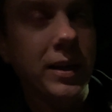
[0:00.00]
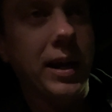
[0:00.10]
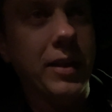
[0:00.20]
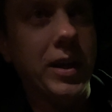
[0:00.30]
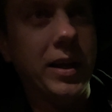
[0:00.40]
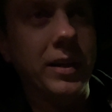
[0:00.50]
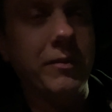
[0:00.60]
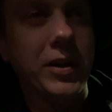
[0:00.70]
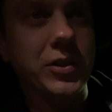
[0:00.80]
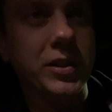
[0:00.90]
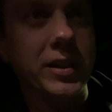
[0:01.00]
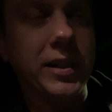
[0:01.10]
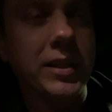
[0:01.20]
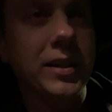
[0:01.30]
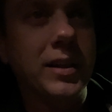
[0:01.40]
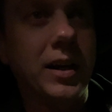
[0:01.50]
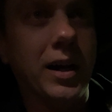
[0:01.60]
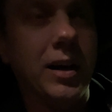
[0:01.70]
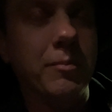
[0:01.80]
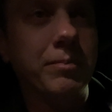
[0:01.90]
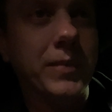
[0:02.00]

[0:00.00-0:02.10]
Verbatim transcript: and then eventually um,